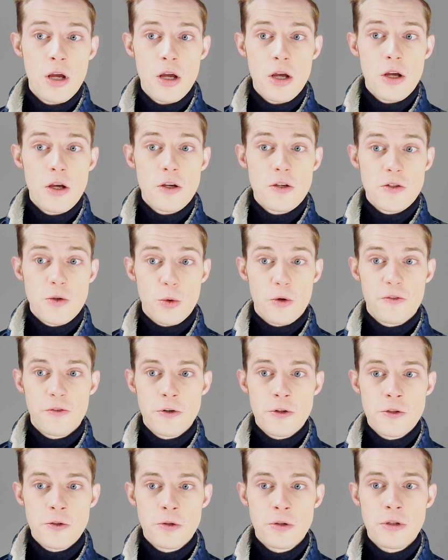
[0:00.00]
So we're
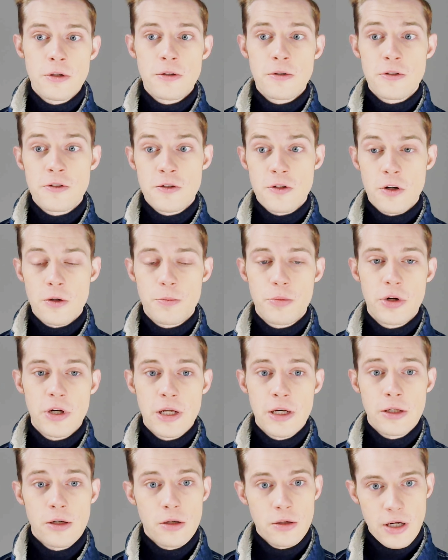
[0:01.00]
first going to start putting
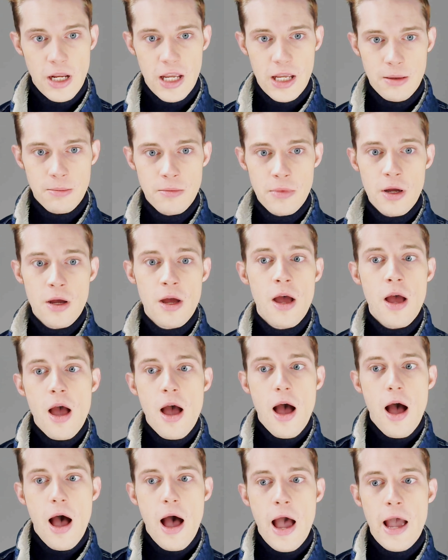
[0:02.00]
in our name.
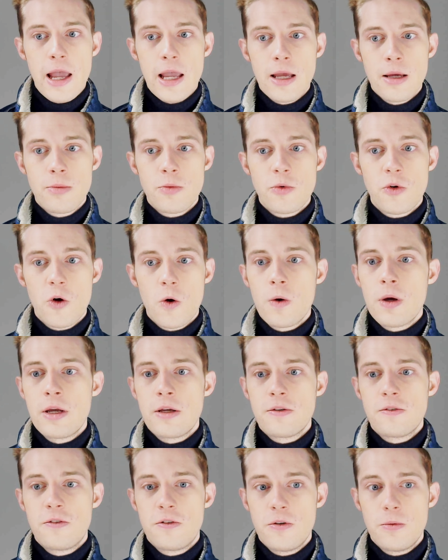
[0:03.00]
I am going
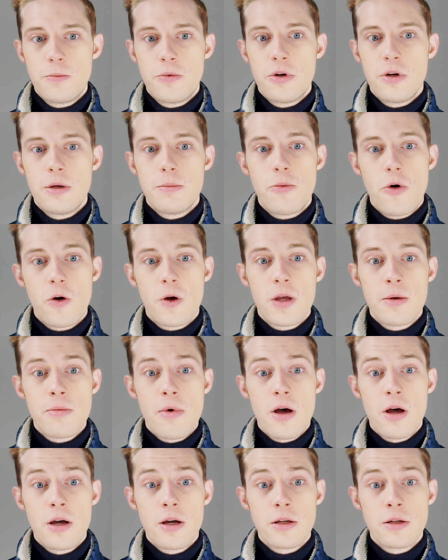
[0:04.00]
to put
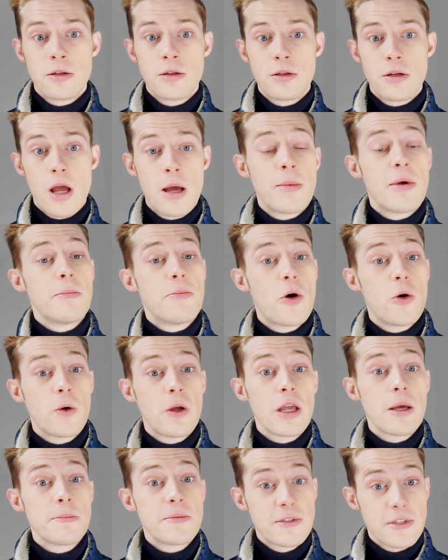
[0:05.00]

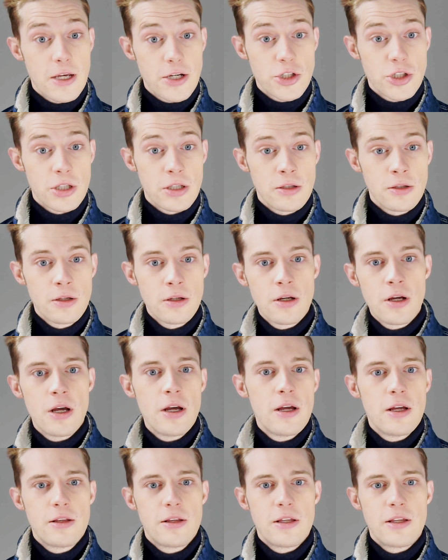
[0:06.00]
PokeObsession,
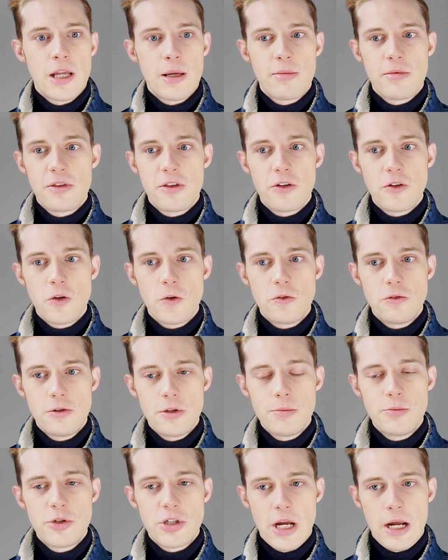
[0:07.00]
the name of the
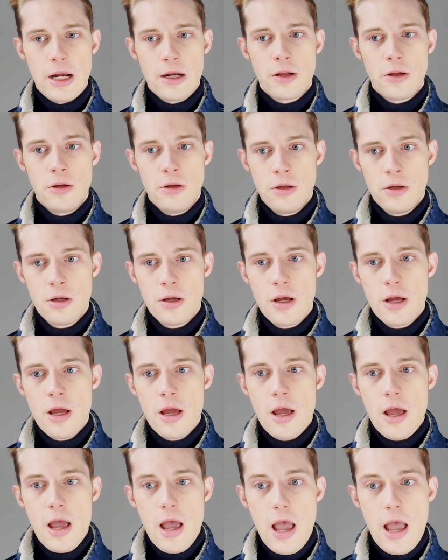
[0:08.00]
YouTube channel.
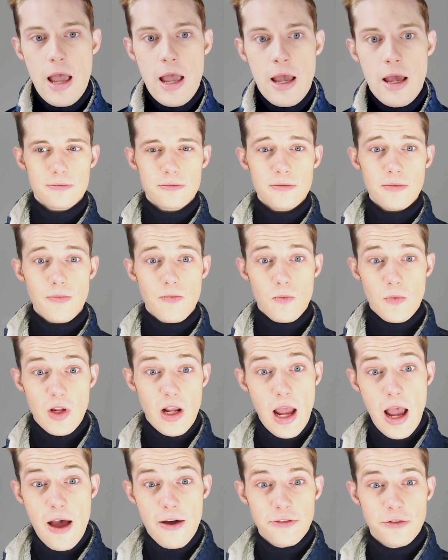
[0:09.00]
And
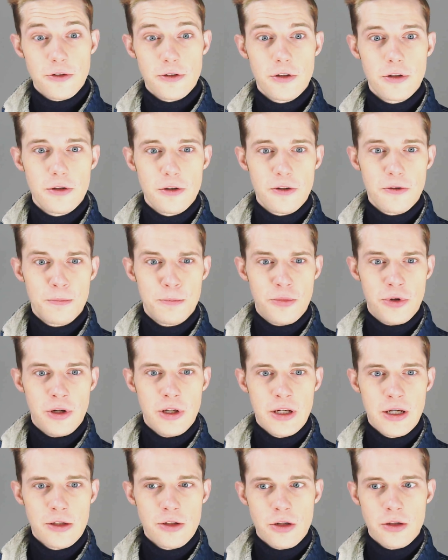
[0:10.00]
after putting
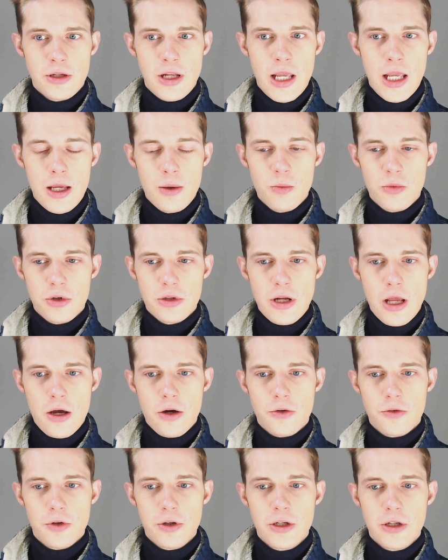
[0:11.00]
in our name, we're now
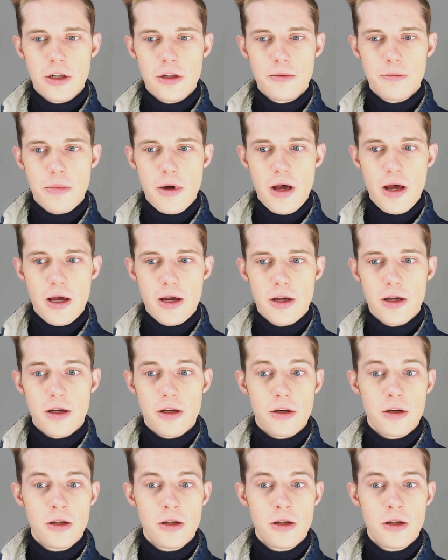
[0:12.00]
greeted by a